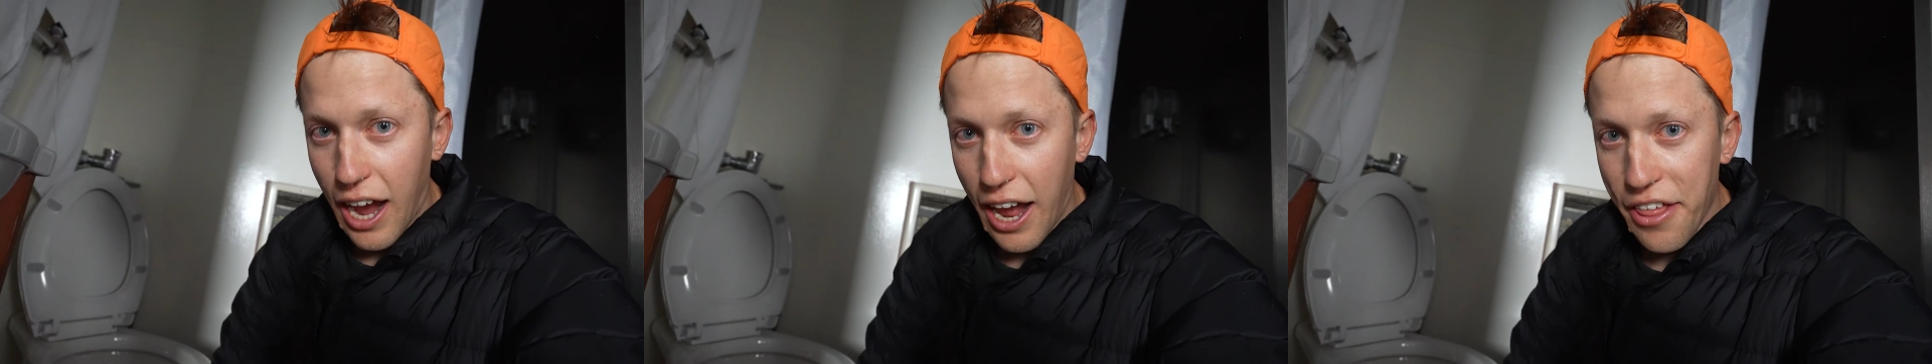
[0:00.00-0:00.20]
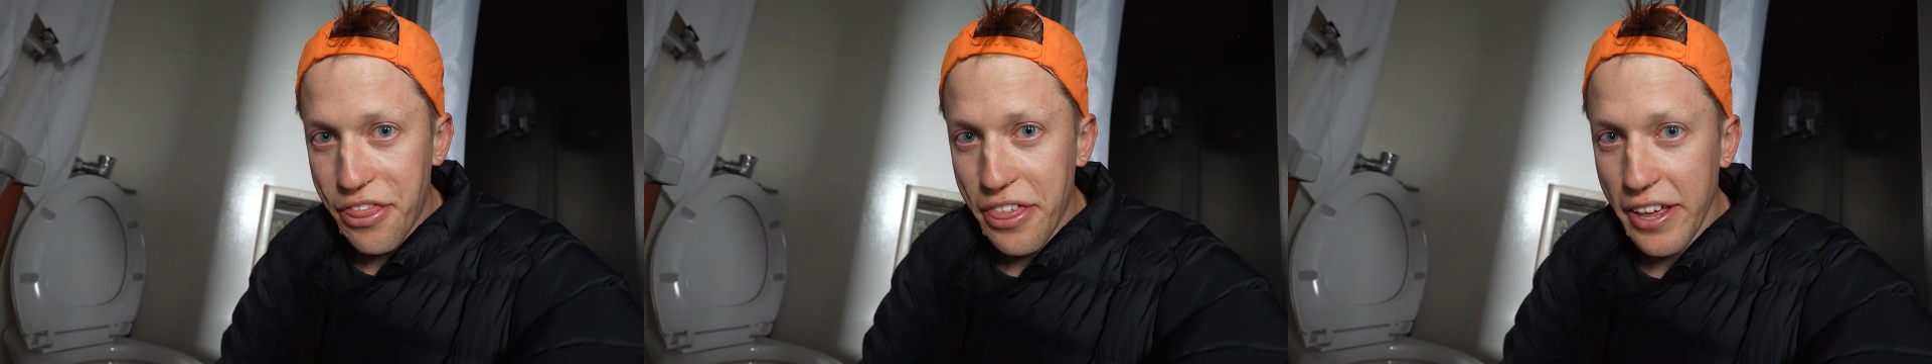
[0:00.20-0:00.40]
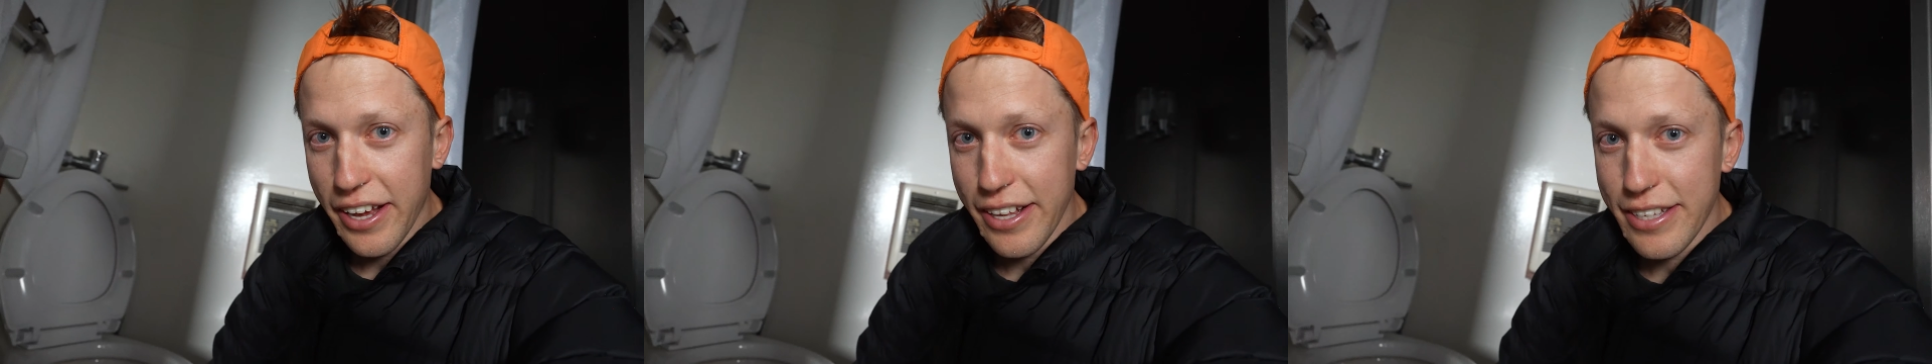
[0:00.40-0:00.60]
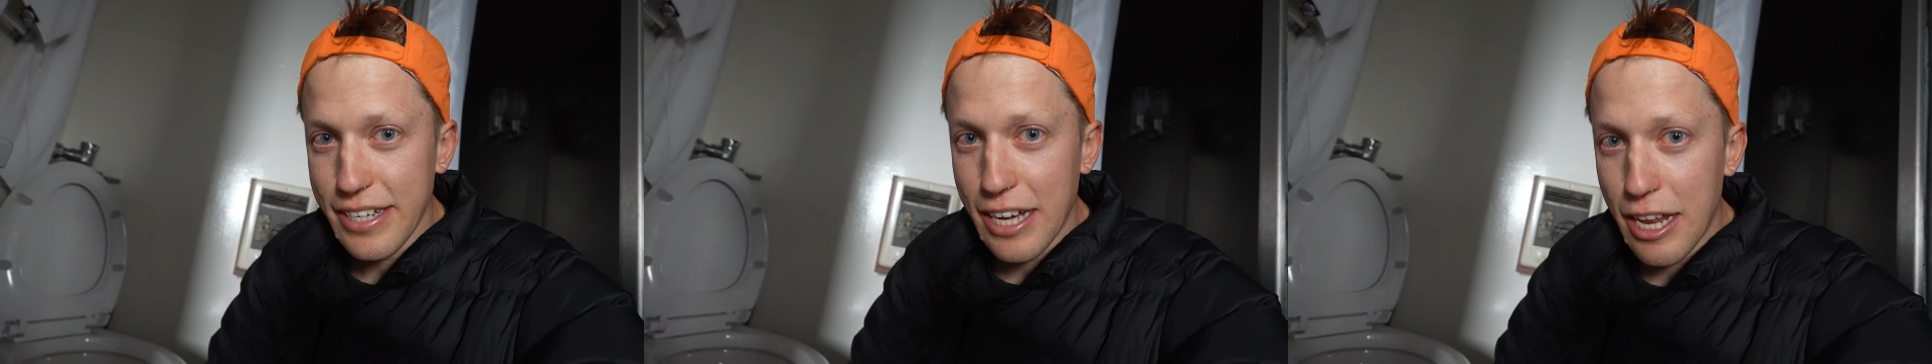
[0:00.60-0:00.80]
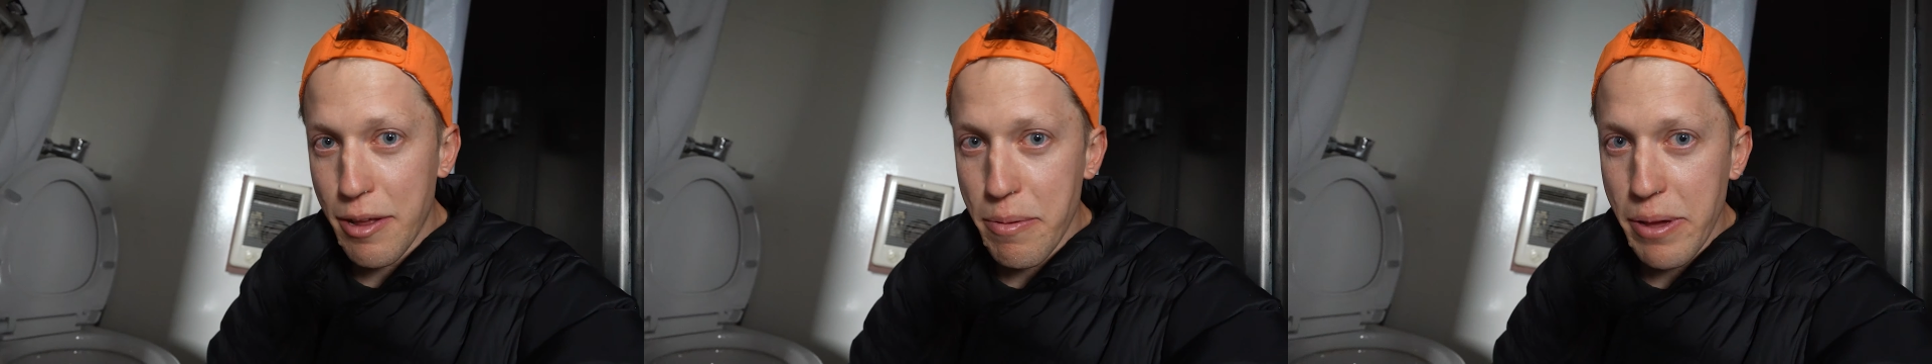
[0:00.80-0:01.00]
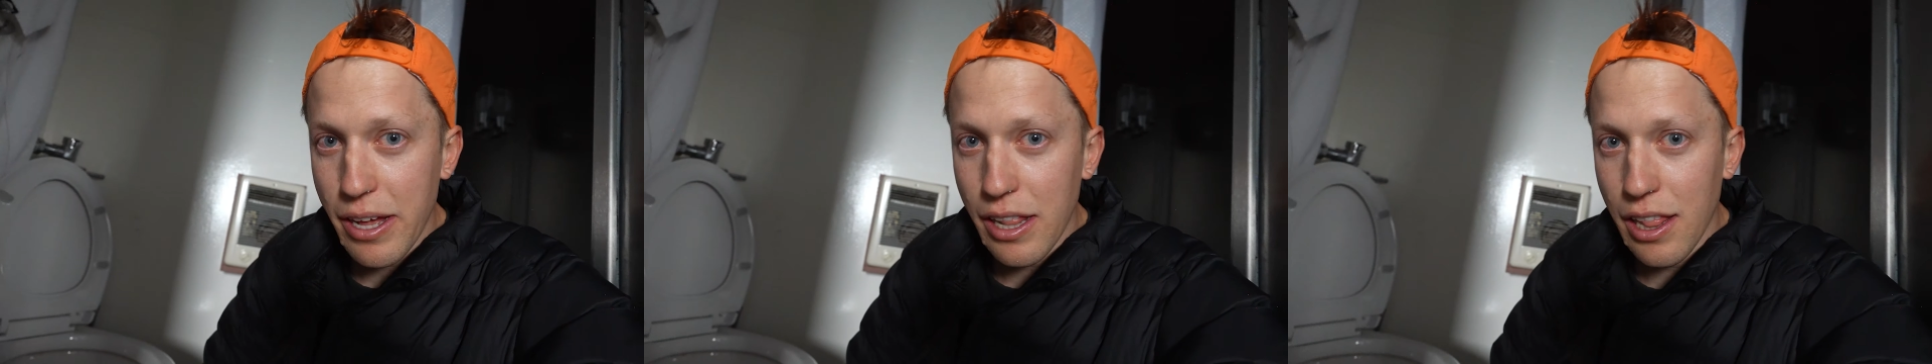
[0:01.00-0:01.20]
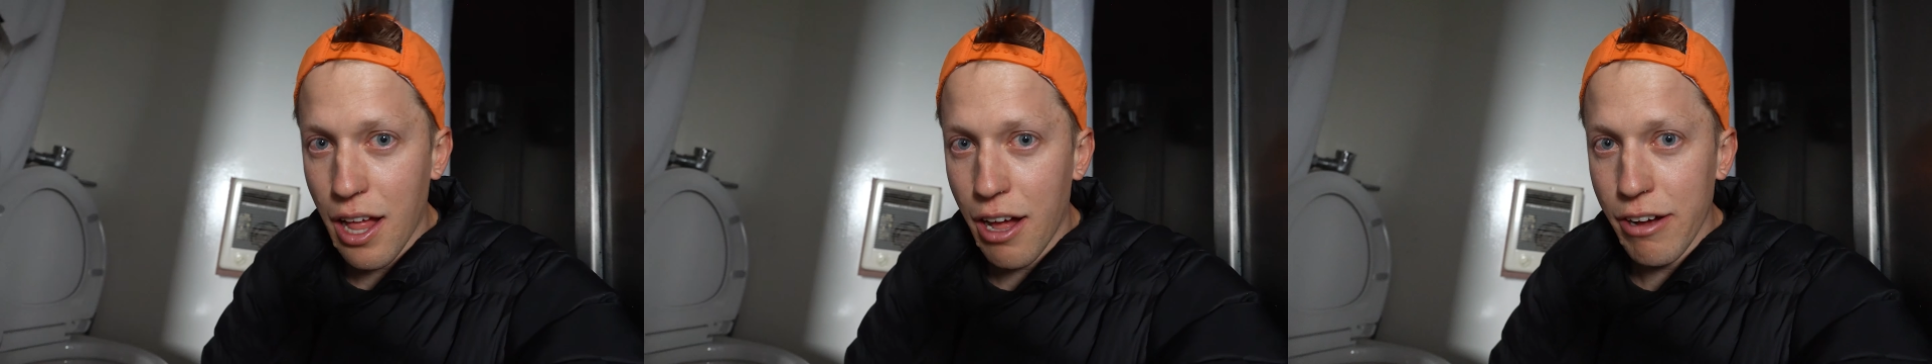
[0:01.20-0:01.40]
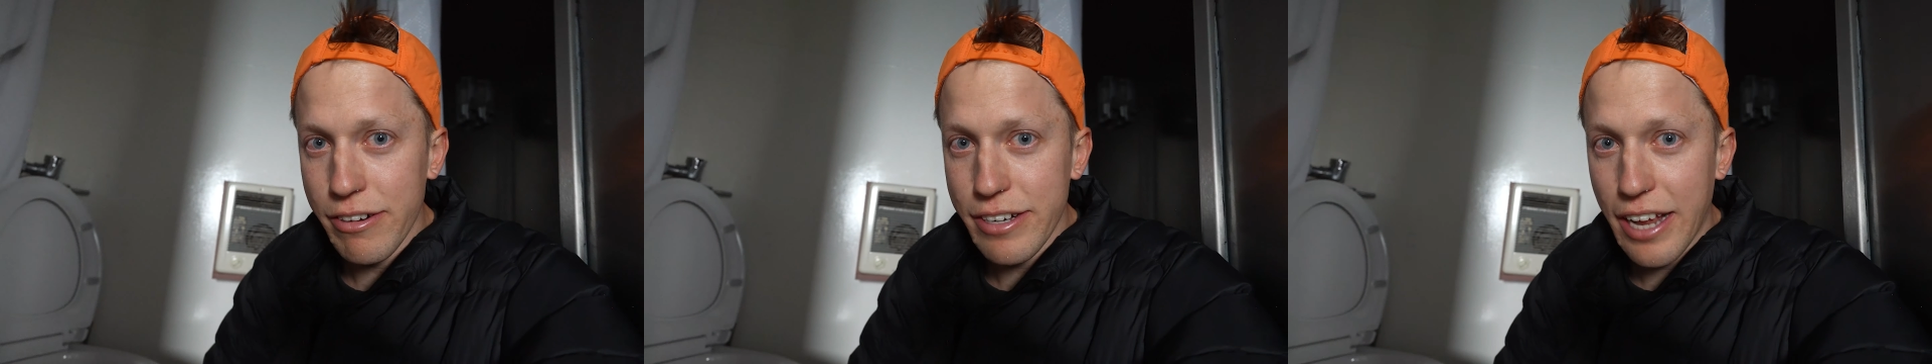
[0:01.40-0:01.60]
I think it's gonna be a
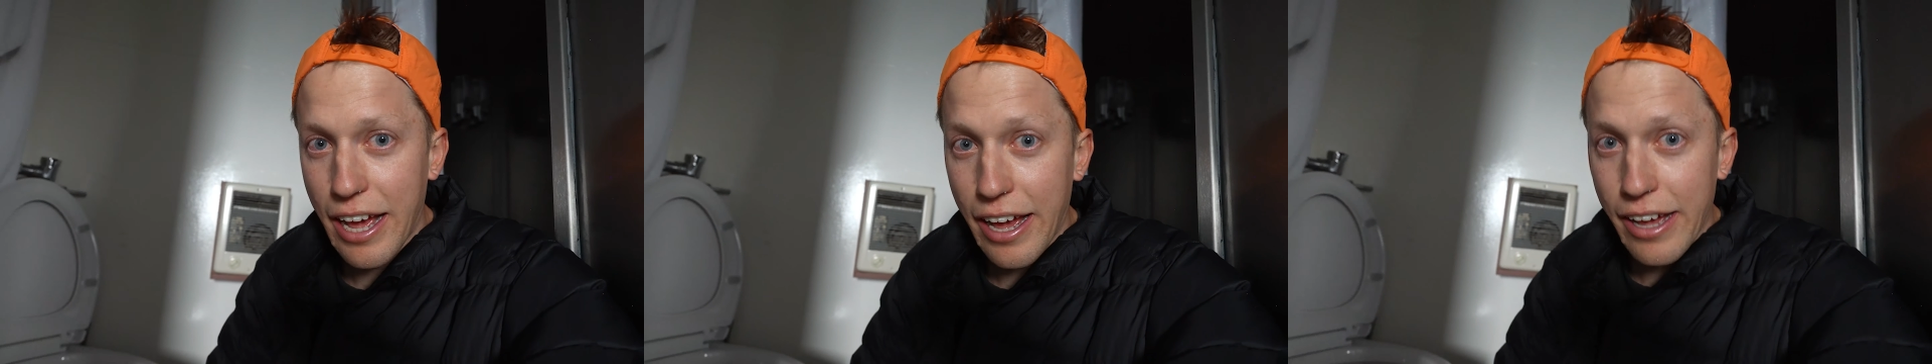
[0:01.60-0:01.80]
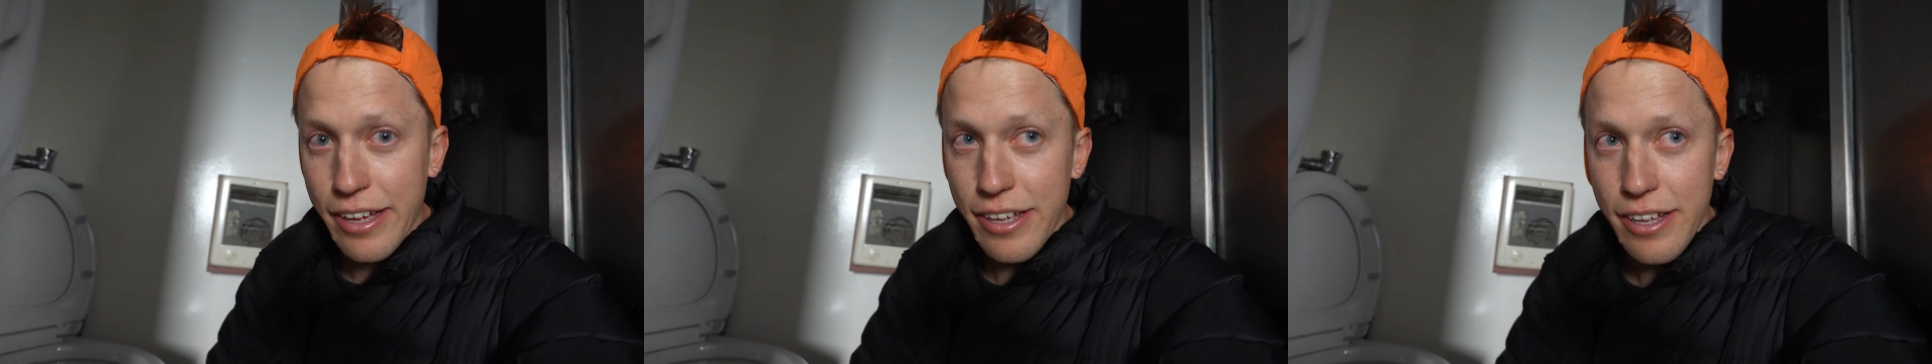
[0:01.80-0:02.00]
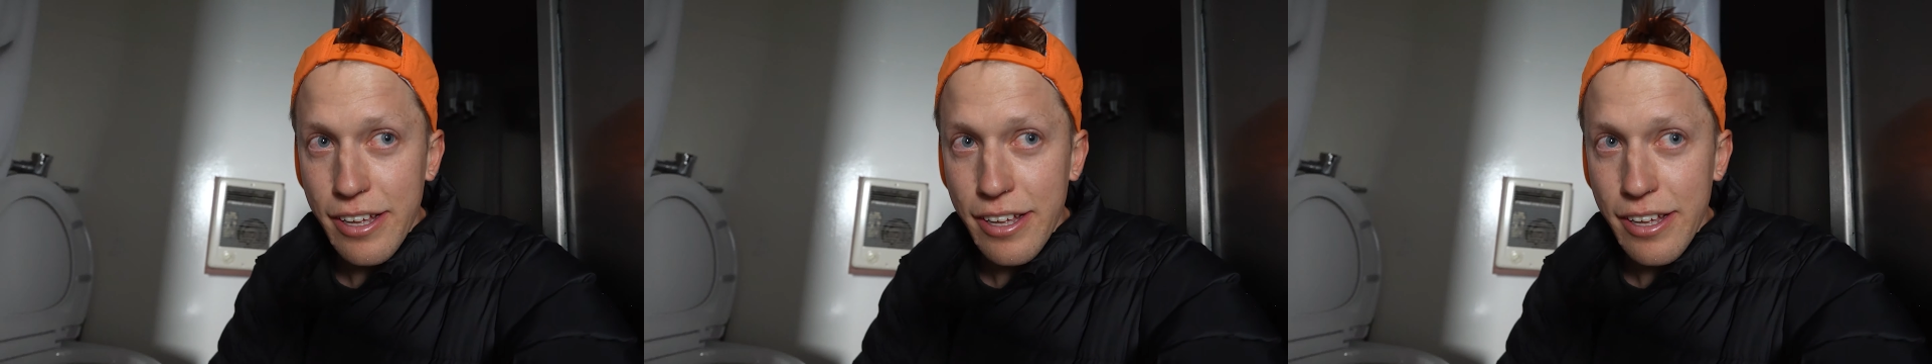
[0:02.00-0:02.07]
long day.